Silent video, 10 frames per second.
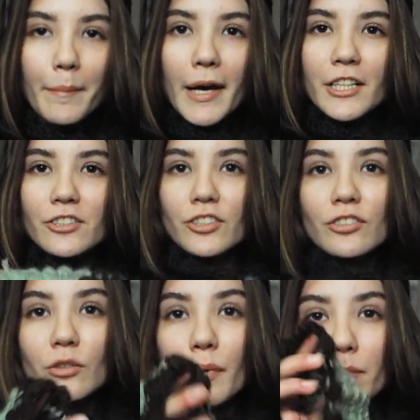I just
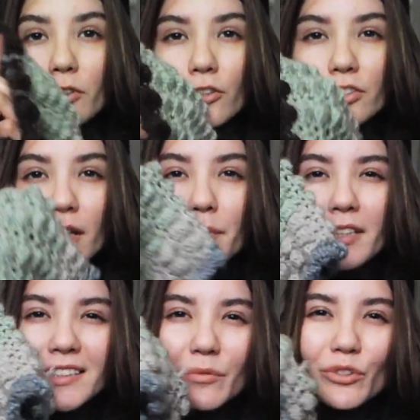choose the bubble crochet
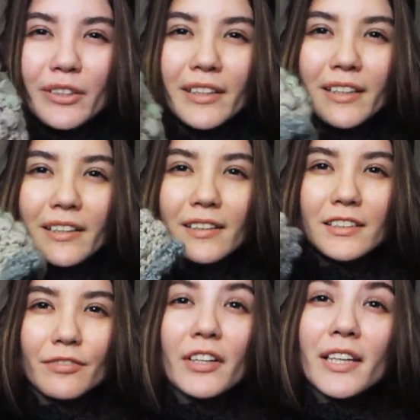because
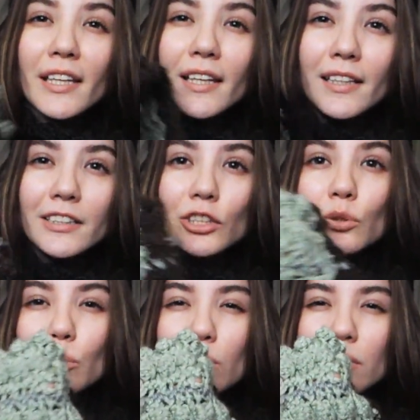it's funky and it's
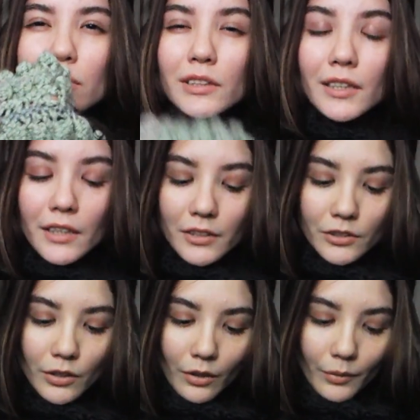cool.
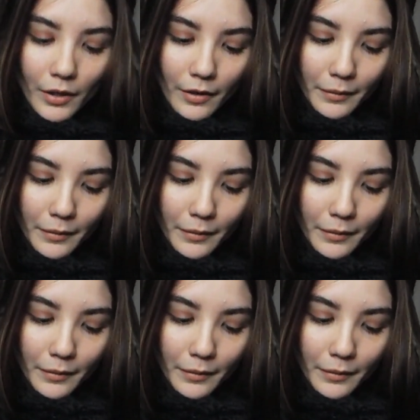So,